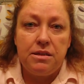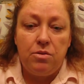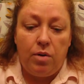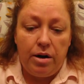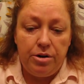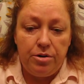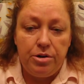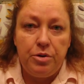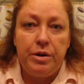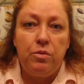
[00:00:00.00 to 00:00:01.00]
while
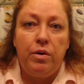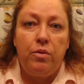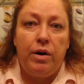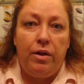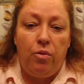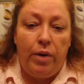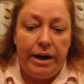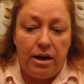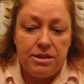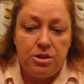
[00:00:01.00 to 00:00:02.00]
the weight
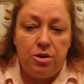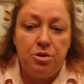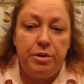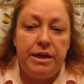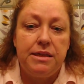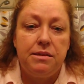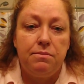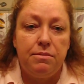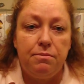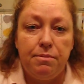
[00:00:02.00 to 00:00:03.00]
loss surgery is
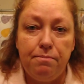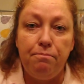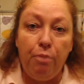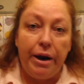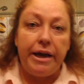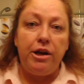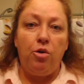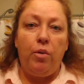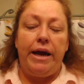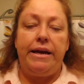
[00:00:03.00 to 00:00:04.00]
bringing
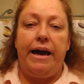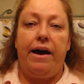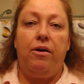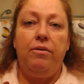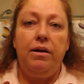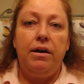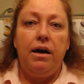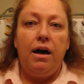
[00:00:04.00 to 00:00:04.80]
your weight down.